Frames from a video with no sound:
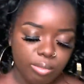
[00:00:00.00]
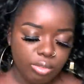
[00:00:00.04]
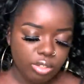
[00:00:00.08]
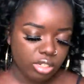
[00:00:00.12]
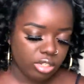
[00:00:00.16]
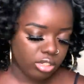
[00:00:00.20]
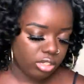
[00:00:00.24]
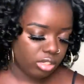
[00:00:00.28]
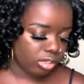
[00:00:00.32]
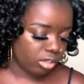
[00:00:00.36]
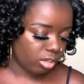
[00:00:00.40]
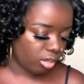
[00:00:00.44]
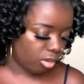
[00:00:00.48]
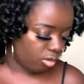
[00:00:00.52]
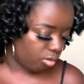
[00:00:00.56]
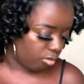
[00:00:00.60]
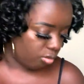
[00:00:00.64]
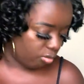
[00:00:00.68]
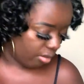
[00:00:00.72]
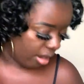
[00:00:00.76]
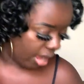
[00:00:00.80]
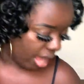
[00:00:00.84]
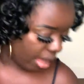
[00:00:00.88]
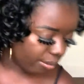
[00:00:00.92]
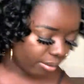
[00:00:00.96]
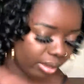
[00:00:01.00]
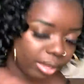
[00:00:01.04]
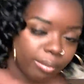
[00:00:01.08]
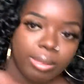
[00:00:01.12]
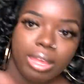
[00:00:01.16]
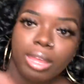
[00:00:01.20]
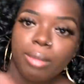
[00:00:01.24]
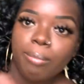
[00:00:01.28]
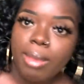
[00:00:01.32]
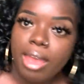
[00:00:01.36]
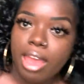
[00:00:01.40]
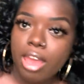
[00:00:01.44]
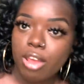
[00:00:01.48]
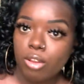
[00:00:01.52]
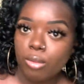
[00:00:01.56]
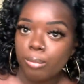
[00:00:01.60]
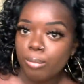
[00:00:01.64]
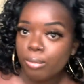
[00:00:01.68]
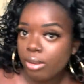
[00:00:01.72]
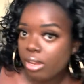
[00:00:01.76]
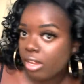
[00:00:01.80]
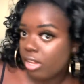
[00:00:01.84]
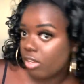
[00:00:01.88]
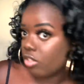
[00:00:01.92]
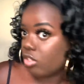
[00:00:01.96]
just grabbing my paddle
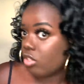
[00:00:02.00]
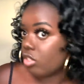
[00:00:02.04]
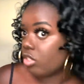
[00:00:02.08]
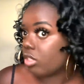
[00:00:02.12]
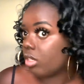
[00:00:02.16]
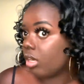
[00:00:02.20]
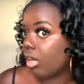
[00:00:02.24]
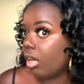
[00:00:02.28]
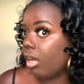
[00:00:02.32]
brush